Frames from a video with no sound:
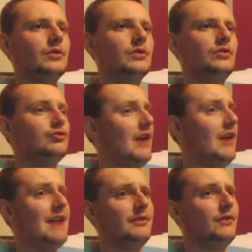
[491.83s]

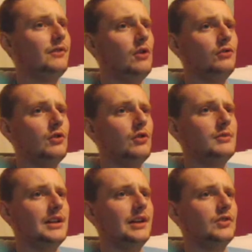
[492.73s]
Driving forward, Ruben
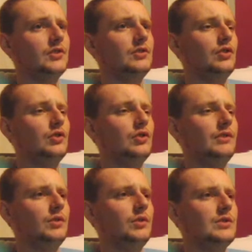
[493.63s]
Diaz. Looking for the
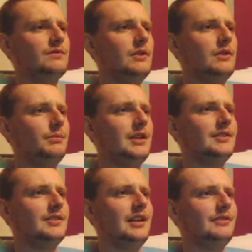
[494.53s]
switch of field of play to
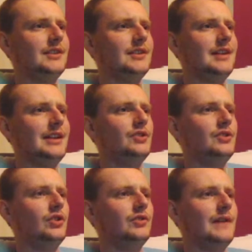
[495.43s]
the left-hand side. He
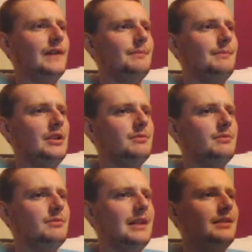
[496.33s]
does. Find Benjamin
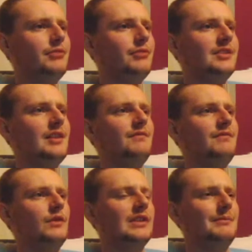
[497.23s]
Mendy. Brings it infield
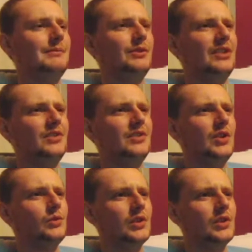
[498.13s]
to Gabriel Jesus.